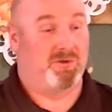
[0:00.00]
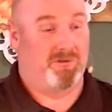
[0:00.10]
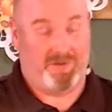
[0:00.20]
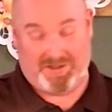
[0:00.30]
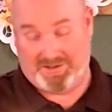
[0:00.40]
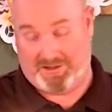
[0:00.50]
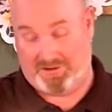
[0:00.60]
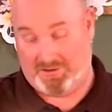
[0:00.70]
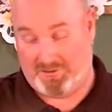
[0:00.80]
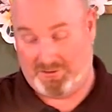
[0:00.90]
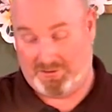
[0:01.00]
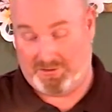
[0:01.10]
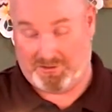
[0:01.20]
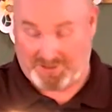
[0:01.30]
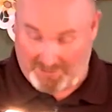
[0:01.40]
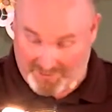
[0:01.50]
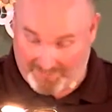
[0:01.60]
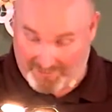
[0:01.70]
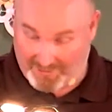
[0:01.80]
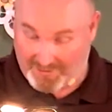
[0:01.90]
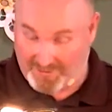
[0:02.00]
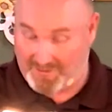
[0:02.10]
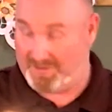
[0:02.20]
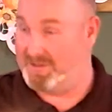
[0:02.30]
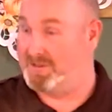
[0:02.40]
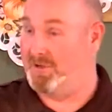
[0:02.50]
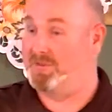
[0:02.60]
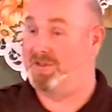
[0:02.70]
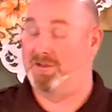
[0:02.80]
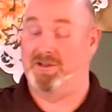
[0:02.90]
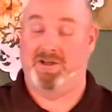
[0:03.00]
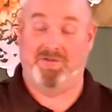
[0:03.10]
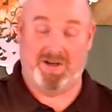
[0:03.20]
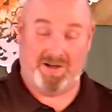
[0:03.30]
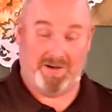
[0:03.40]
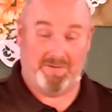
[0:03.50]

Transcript: events that are going to occur. Some have occurred, some still have not.